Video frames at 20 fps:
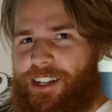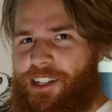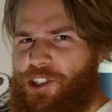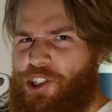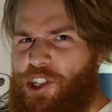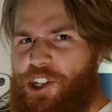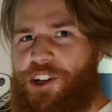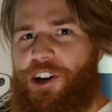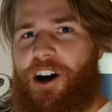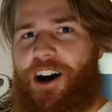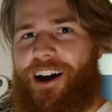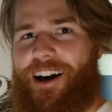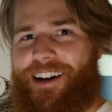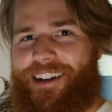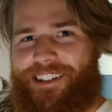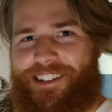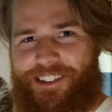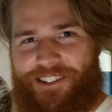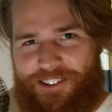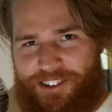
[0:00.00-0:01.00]

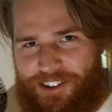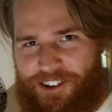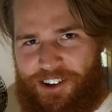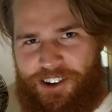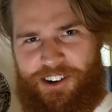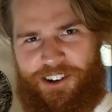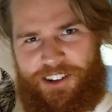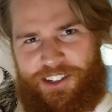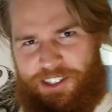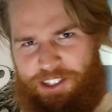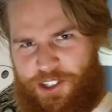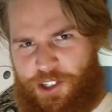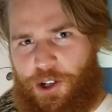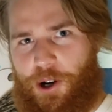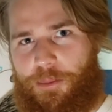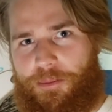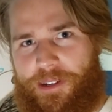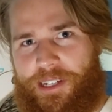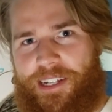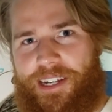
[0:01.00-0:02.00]
Tonight on
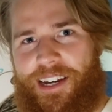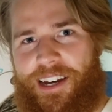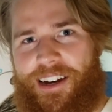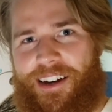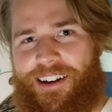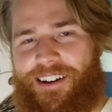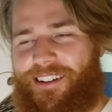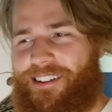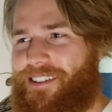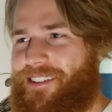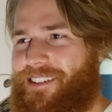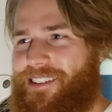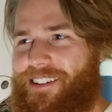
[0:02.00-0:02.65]
Top Gear,